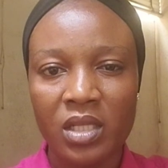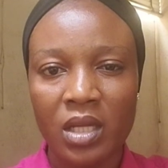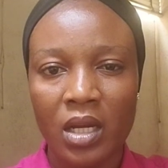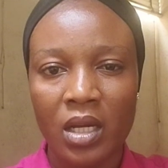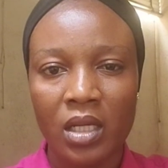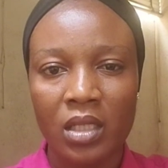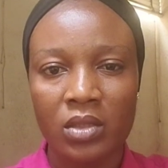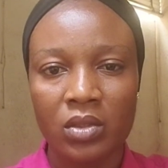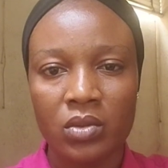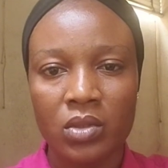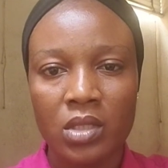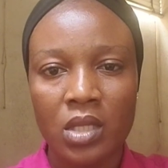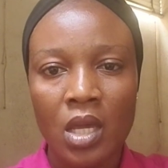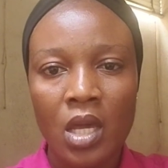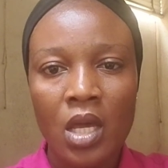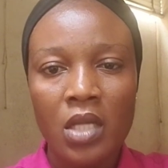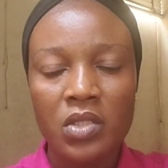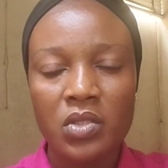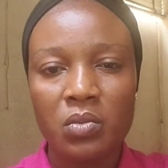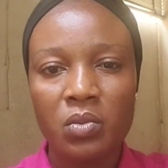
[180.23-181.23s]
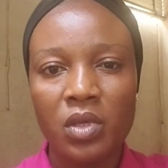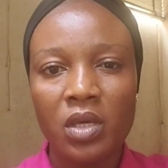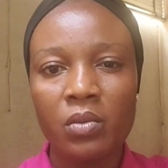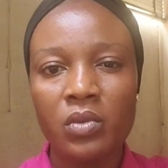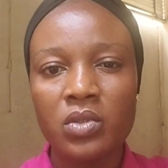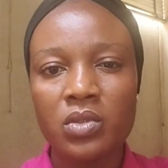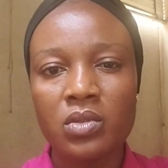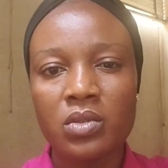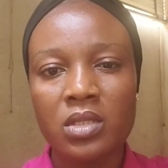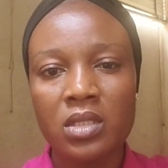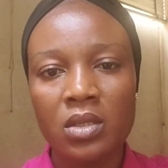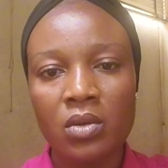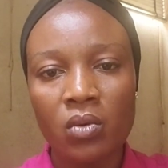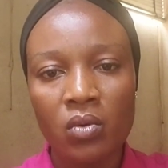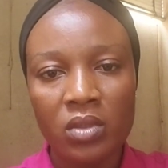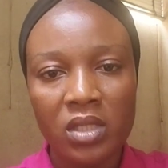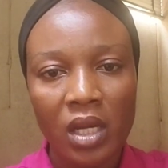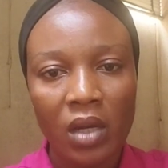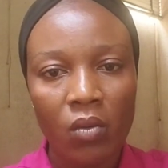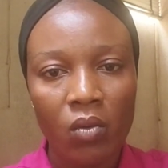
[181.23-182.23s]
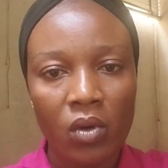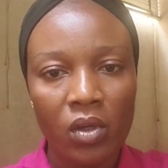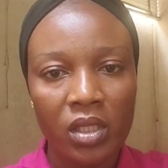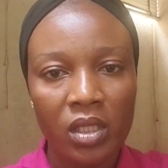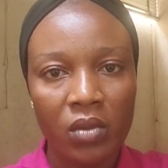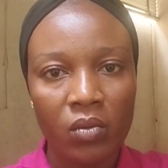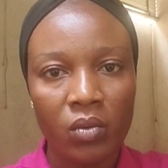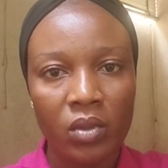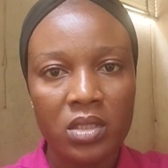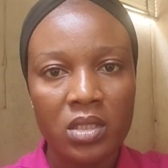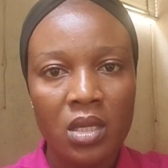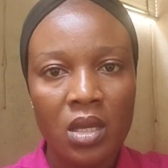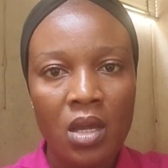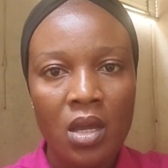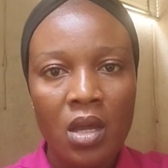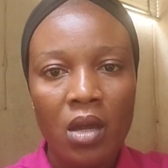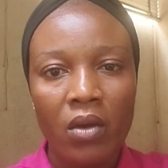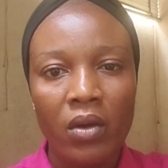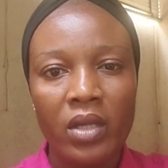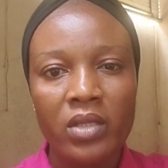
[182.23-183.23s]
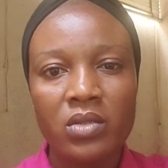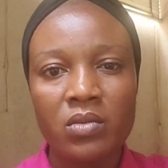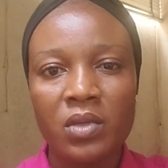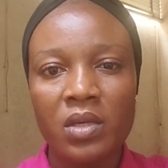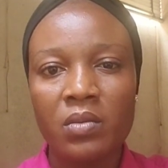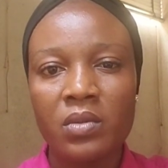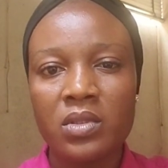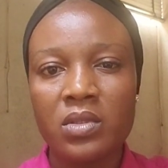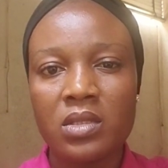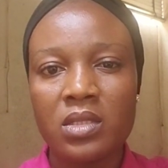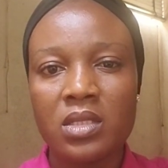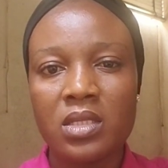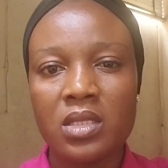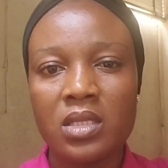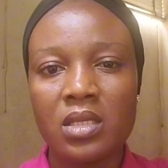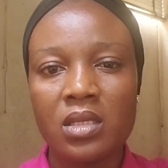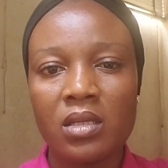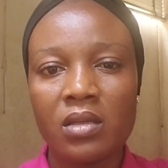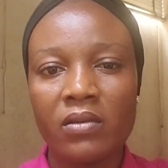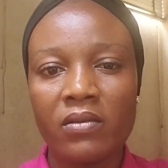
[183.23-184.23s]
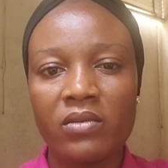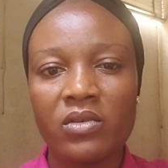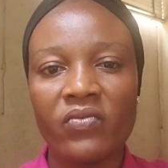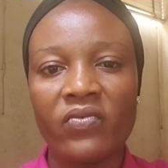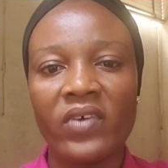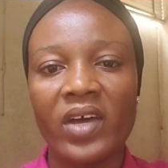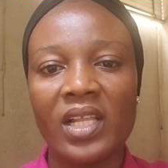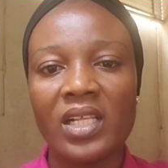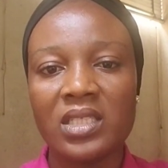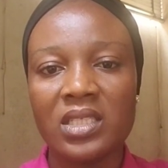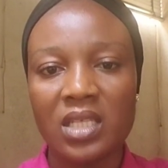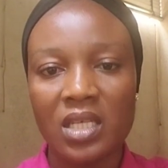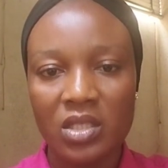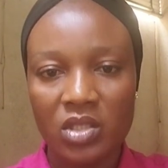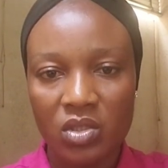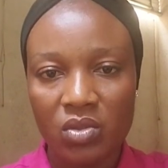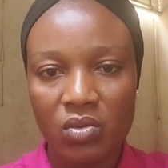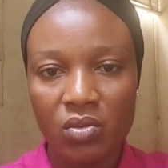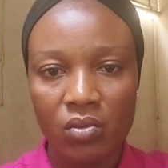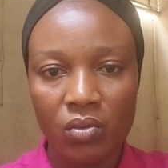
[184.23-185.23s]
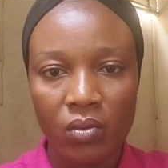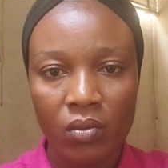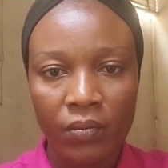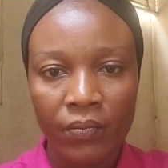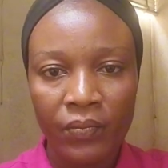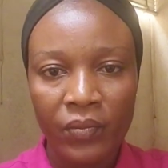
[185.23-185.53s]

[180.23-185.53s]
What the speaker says: media handles to be able to see who they are working with. All right. To be able to see, to validate you.